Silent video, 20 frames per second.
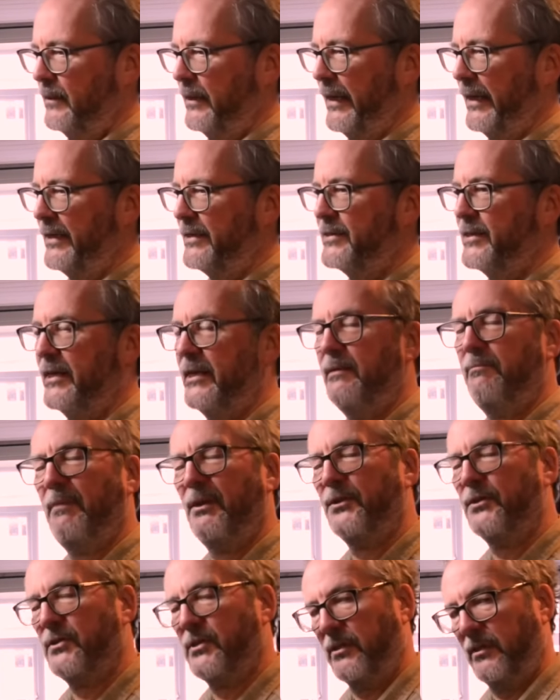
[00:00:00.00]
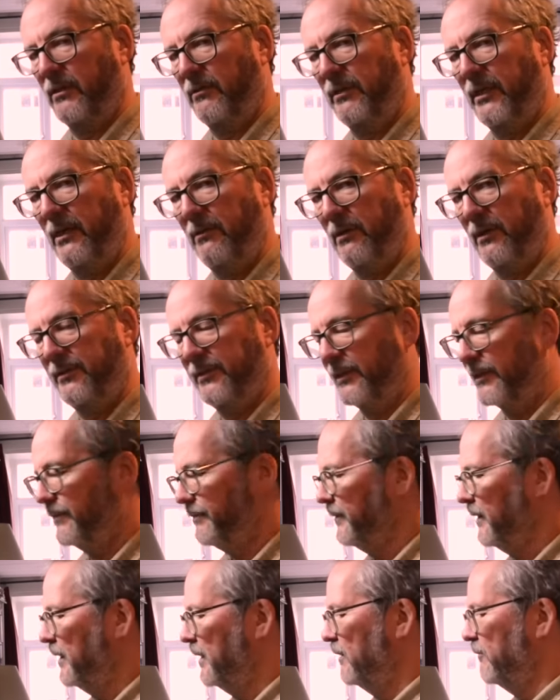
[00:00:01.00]
18 months ago now, I think,
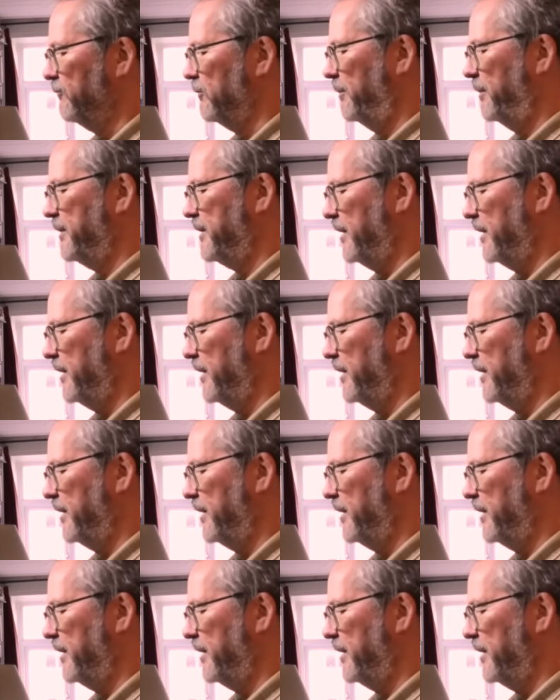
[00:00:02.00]
from